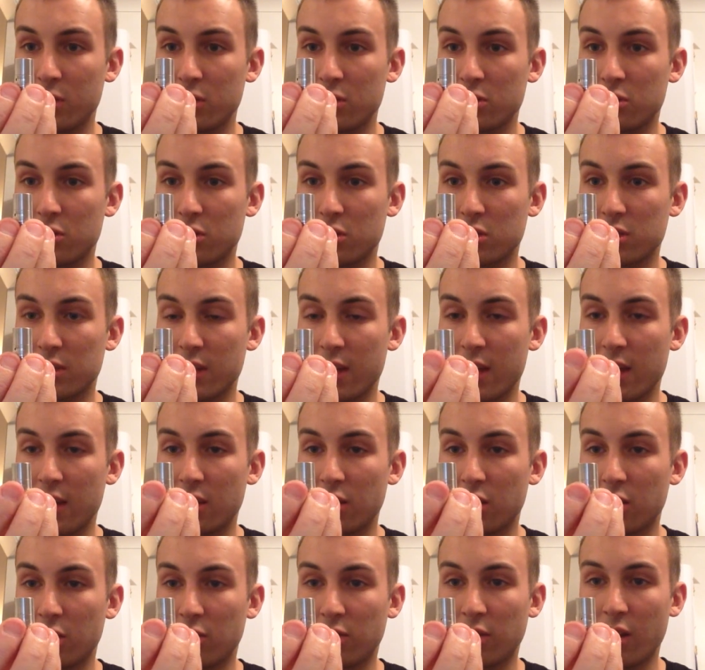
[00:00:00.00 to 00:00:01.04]
It's just there,
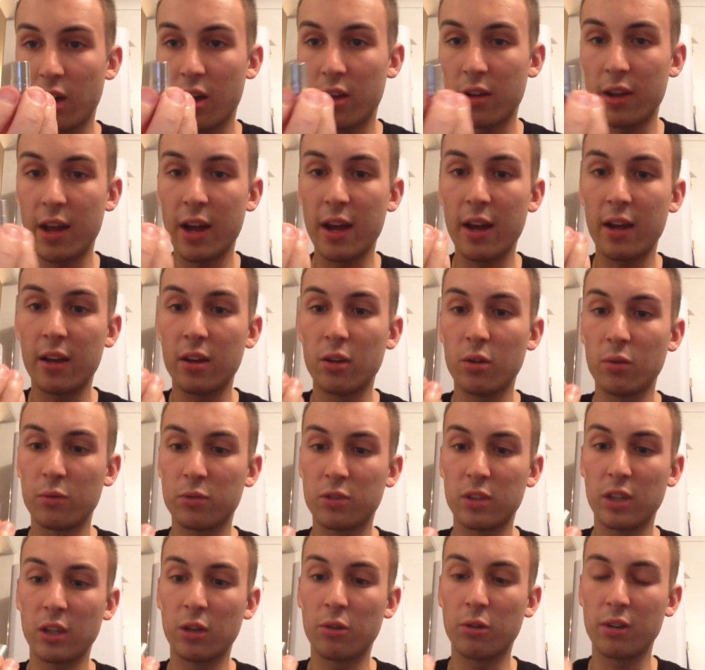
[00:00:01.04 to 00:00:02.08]
you can turn that and
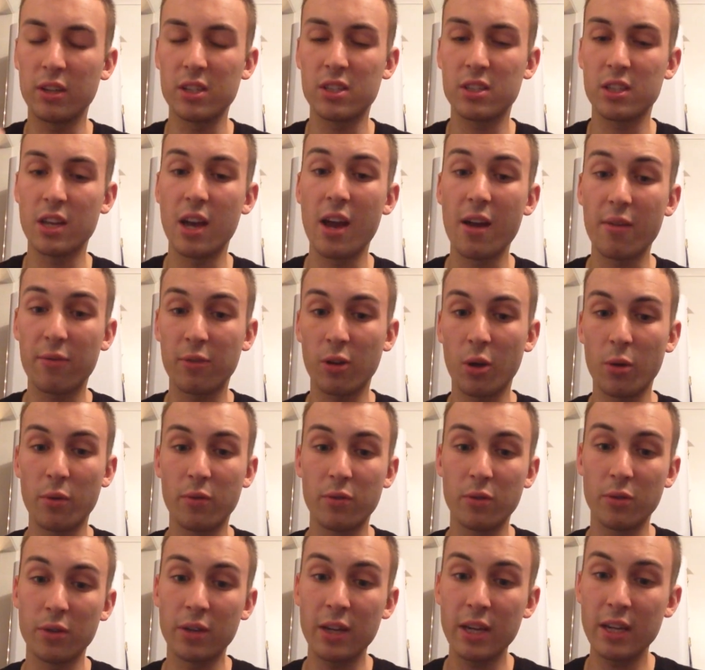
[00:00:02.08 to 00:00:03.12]
obviously increase the airflow
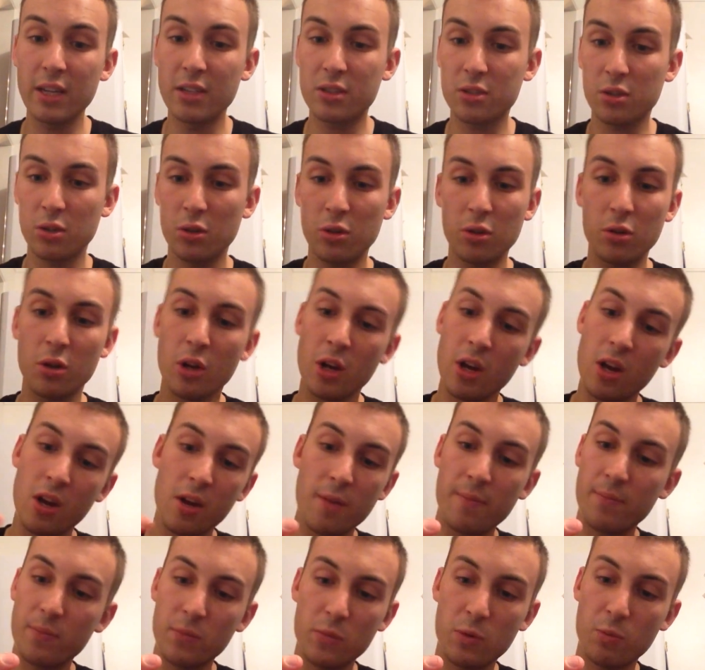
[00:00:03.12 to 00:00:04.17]
if you need to.
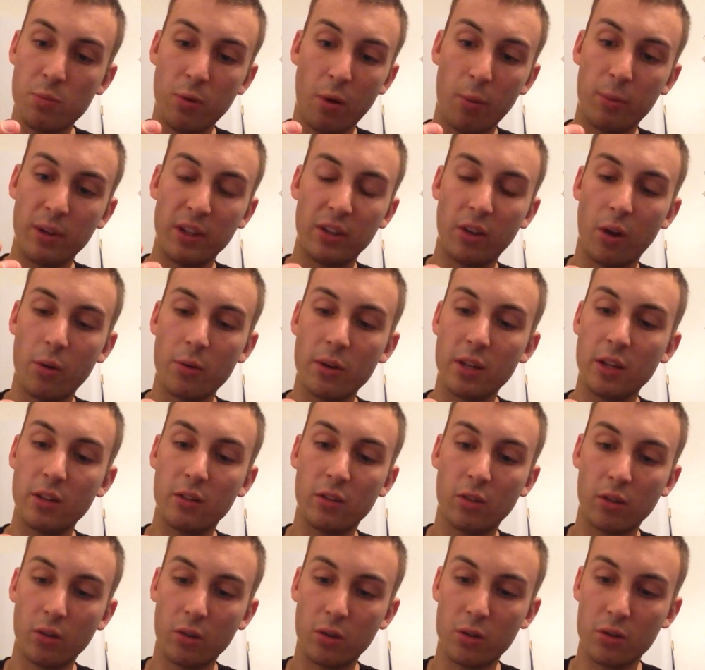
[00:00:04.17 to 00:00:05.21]
You probably don't need
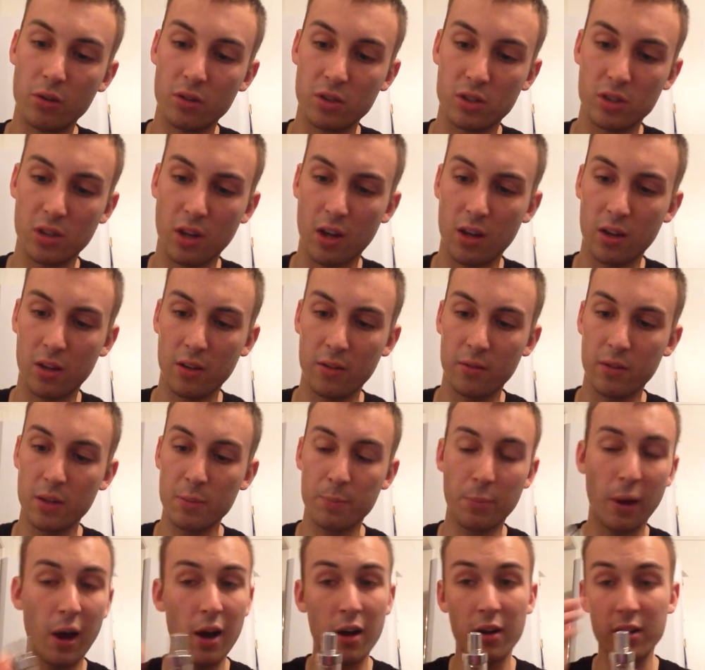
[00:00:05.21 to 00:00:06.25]
to, because
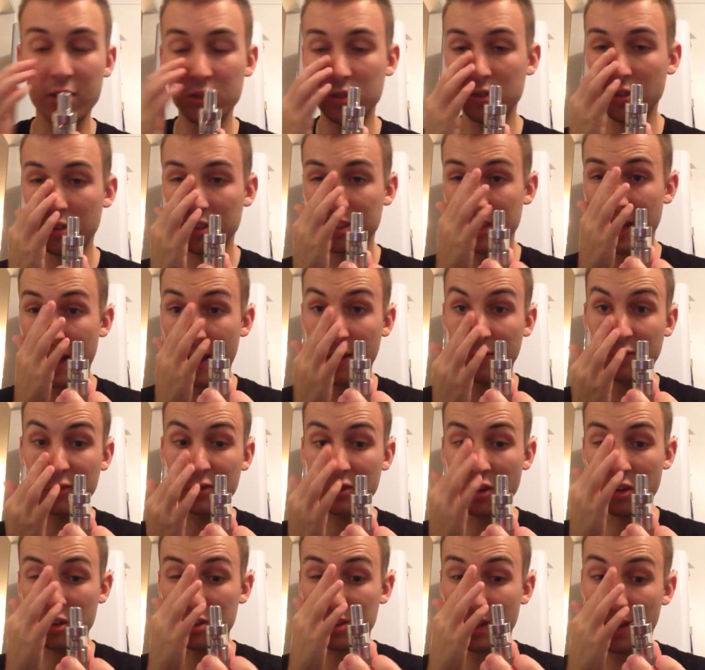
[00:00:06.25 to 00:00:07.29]
but it's nice to have. It's
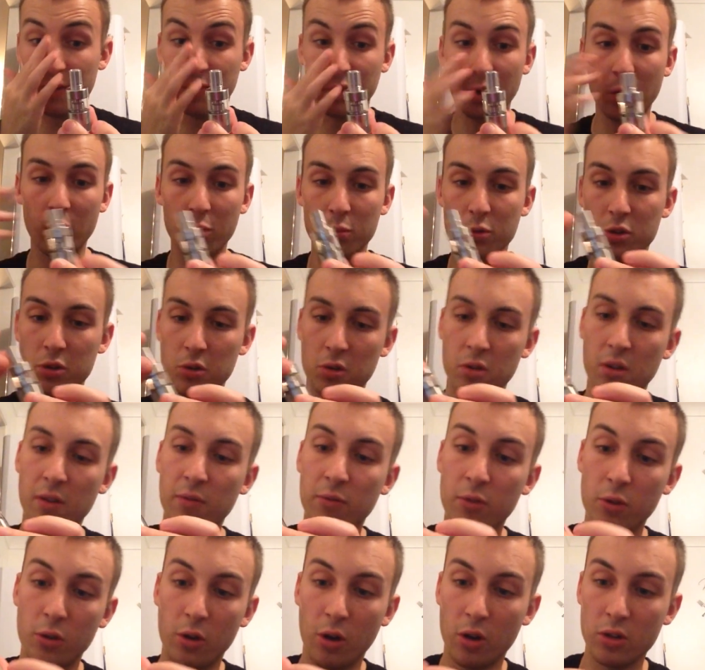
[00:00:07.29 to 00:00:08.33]
nice to have that option
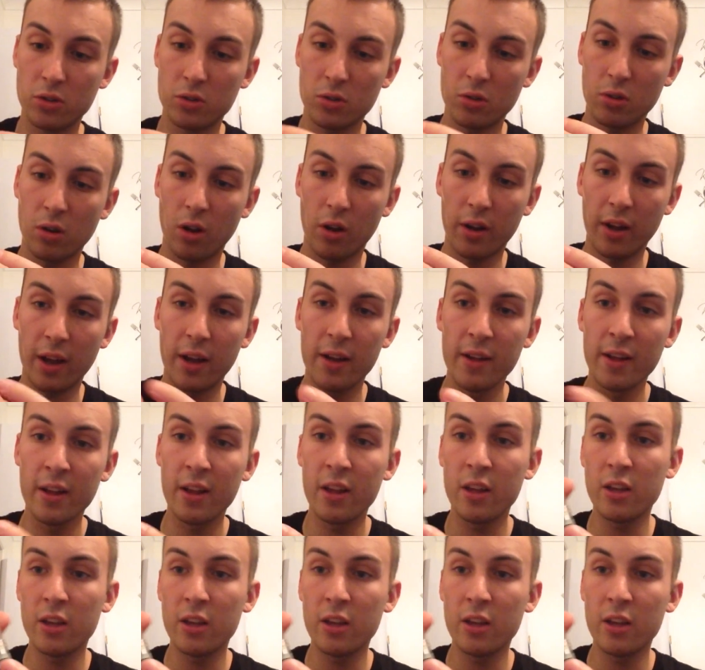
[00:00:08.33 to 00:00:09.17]
if you guys do like that.